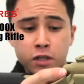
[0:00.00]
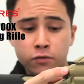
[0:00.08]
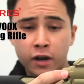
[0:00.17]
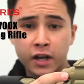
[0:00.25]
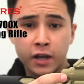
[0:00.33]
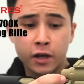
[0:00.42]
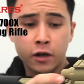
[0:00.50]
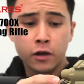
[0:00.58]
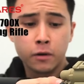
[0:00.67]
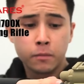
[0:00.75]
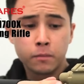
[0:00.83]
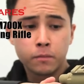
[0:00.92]
right
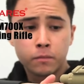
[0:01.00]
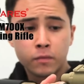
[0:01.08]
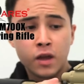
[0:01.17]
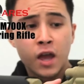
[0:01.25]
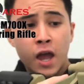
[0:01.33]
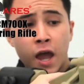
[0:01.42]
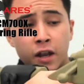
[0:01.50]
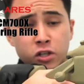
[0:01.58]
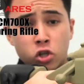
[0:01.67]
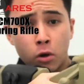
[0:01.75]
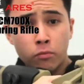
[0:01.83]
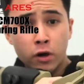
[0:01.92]
here and a
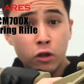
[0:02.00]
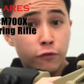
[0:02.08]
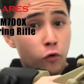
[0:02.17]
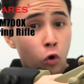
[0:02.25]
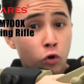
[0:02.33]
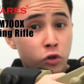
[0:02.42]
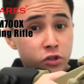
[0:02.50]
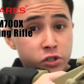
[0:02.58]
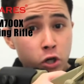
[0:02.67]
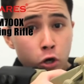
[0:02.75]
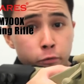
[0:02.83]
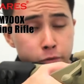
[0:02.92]
top rail for all your
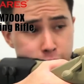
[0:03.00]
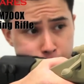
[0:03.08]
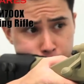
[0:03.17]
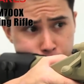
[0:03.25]
scopes.